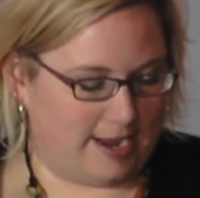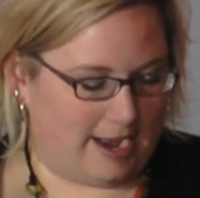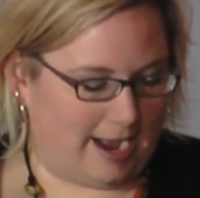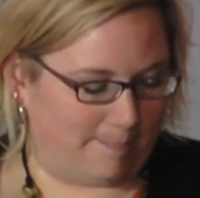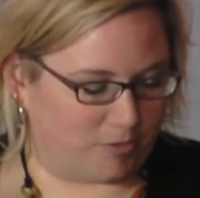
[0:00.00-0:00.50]

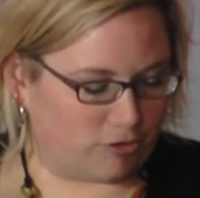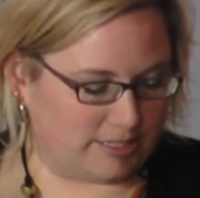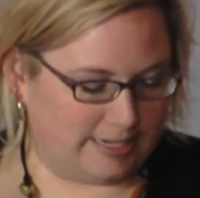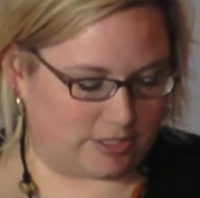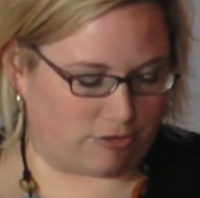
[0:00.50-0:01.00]

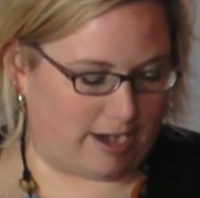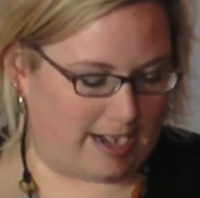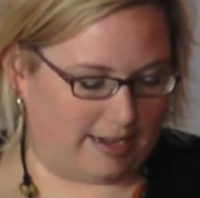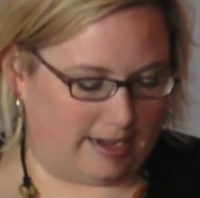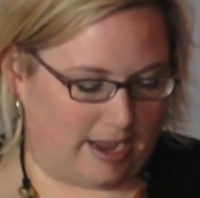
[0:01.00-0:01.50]
Cristi has
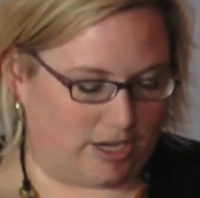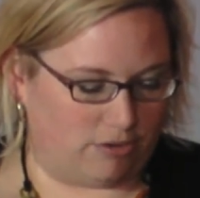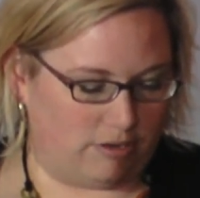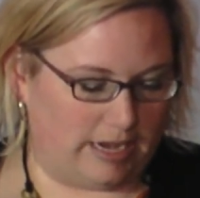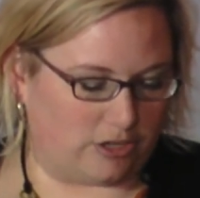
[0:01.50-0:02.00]
created a
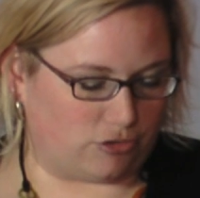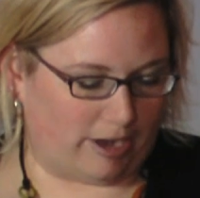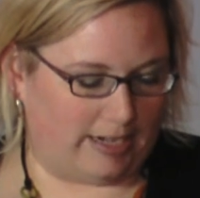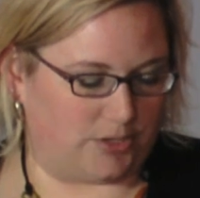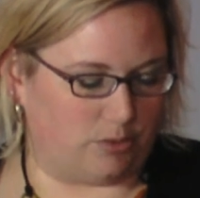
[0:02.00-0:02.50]
unique
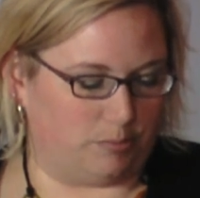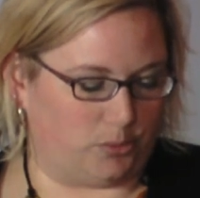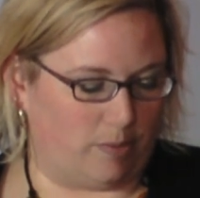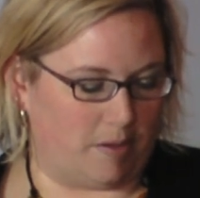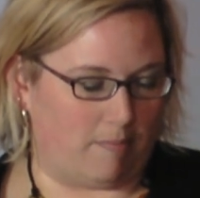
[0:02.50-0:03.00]
training to
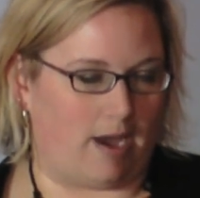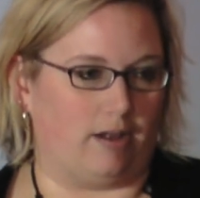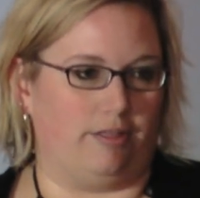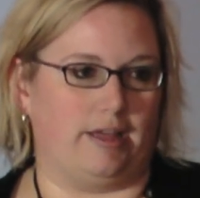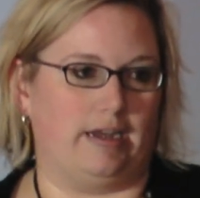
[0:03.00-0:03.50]
employment
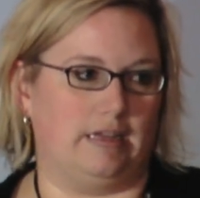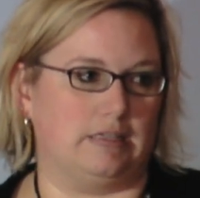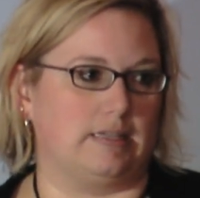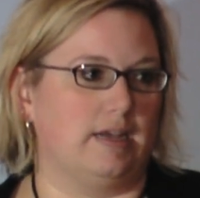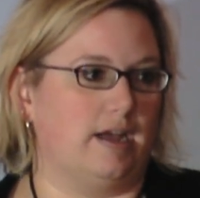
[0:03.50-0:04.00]
model that
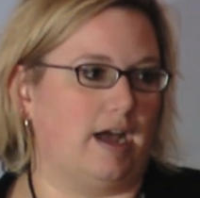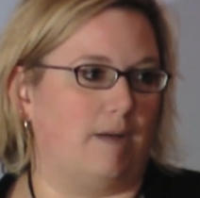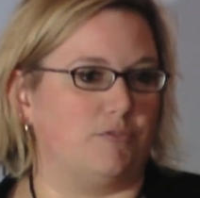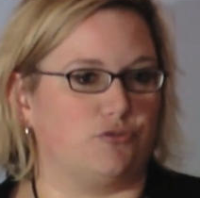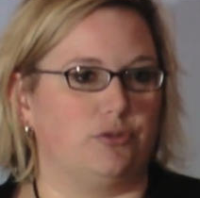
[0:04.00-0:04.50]
is
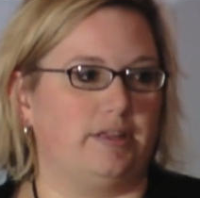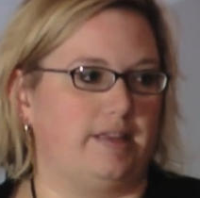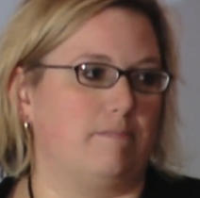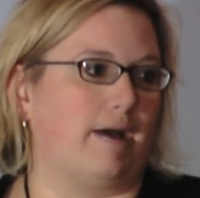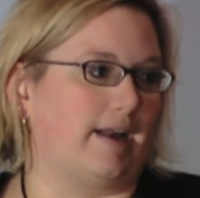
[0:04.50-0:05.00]
truly
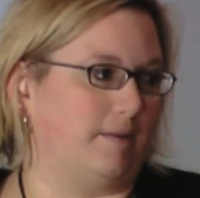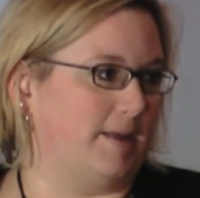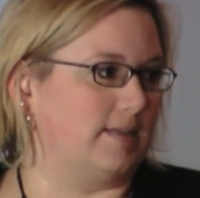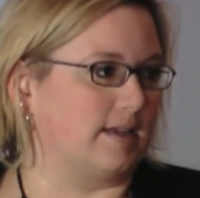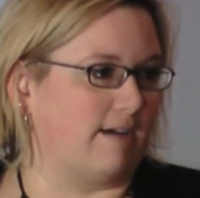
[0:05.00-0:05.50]
the
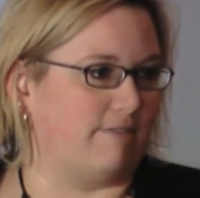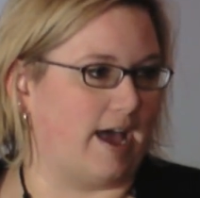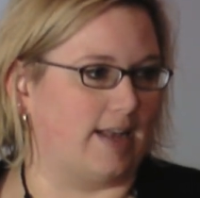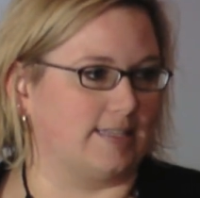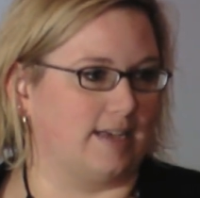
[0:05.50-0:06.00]
embodiment of
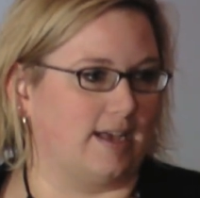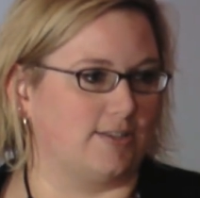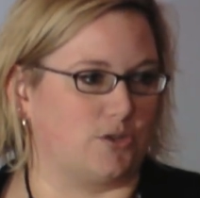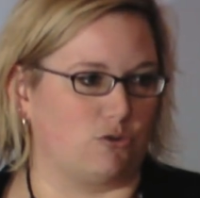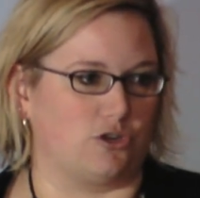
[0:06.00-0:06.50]
that
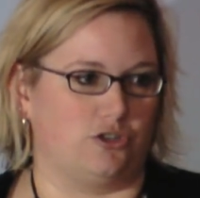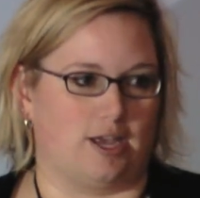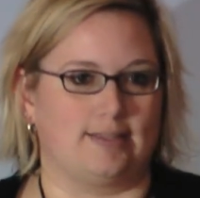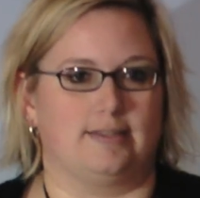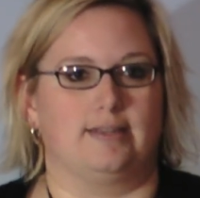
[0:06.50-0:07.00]
social
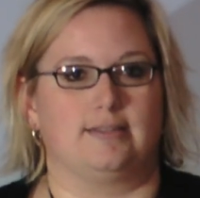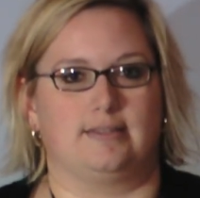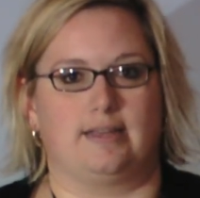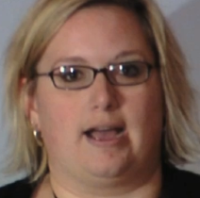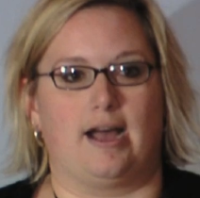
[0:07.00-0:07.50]

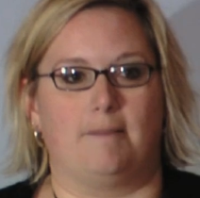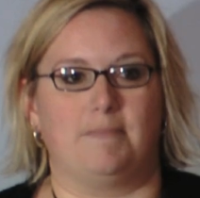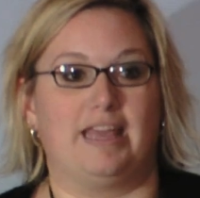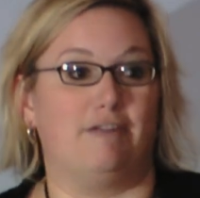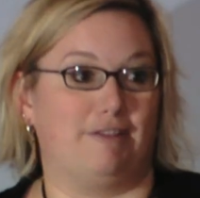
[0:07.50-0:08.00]
justice
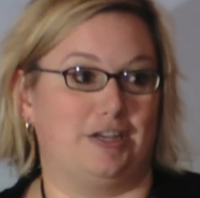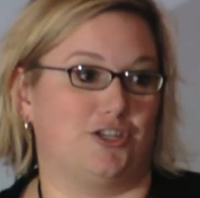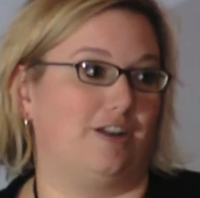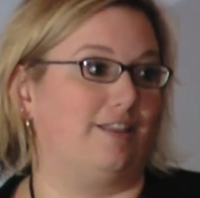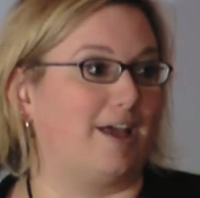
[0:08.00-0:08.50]

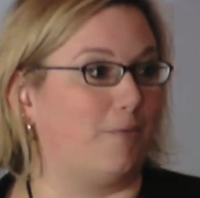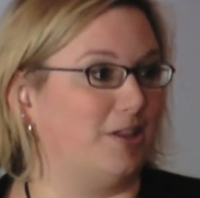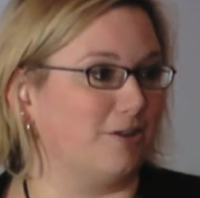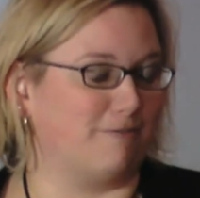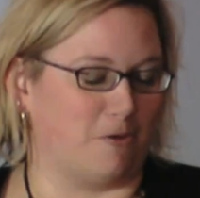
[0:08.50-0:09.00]
innovation that we
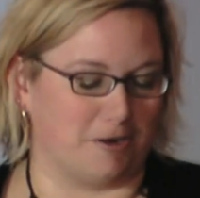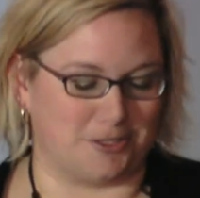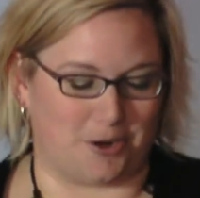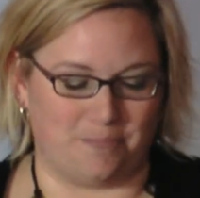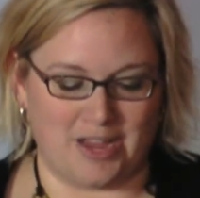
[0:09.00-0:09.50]
look for.
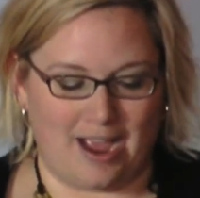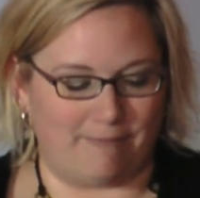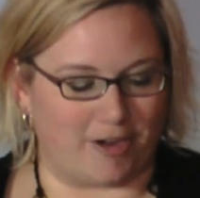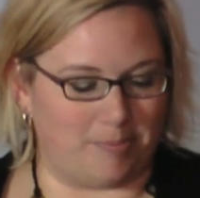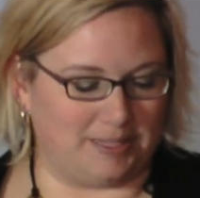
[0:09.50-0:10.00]
So I'm
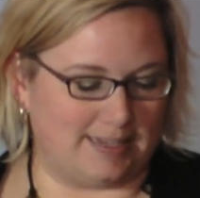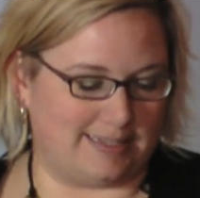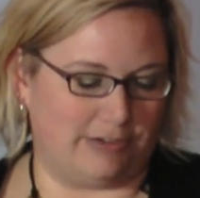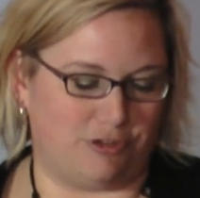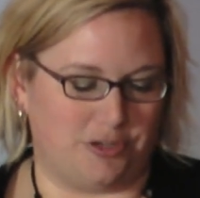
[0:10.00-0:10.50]
very pleased
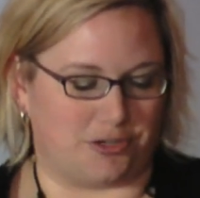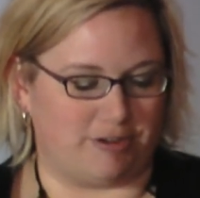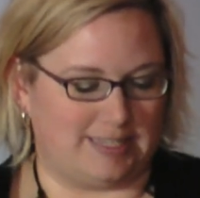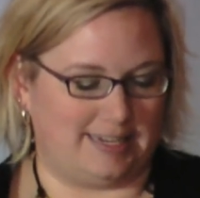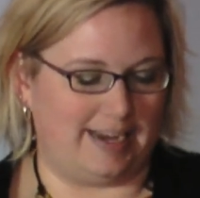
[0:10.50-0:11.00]
to introduce
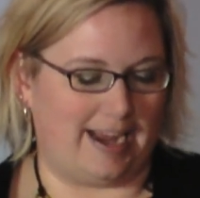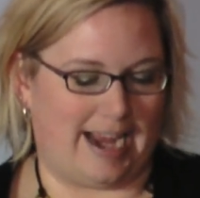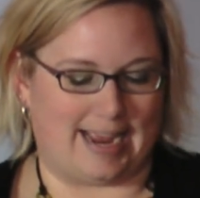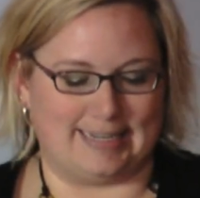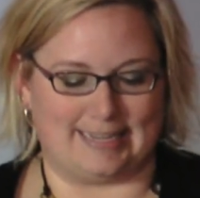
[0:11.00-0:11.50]
Cristi
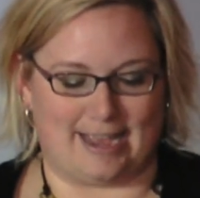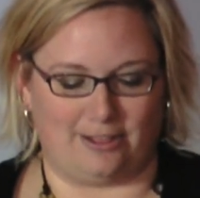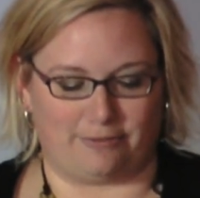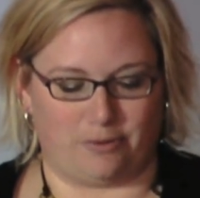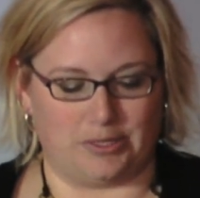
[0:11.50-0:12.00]
and
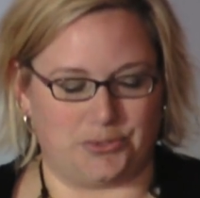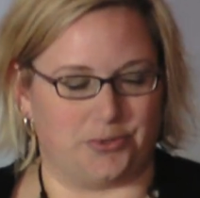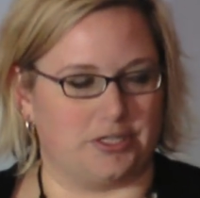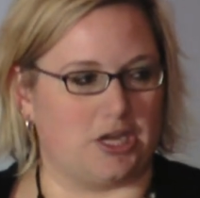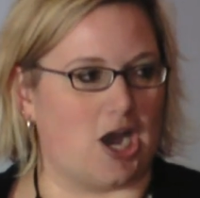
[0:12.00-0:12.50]
look forward to
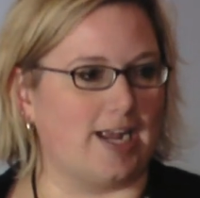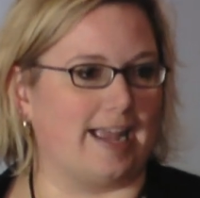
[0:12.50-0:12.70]
her talk,